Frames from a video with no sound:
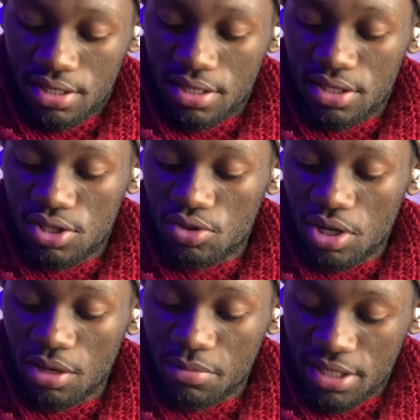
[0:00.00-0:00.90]
is
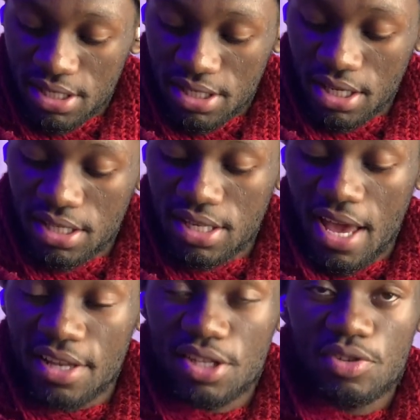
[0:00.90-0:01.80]
string number 6
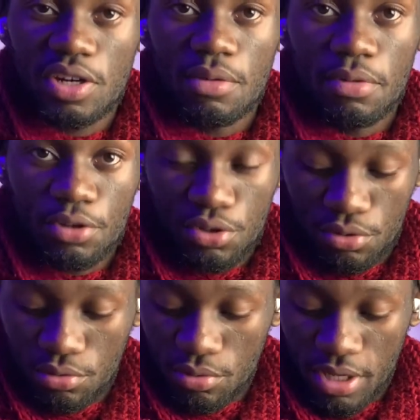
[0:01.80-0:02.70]
and string number
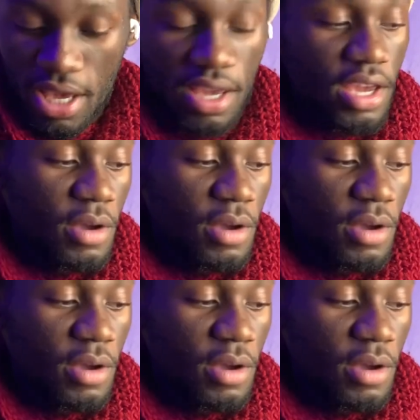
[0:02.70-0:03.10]
2, okay?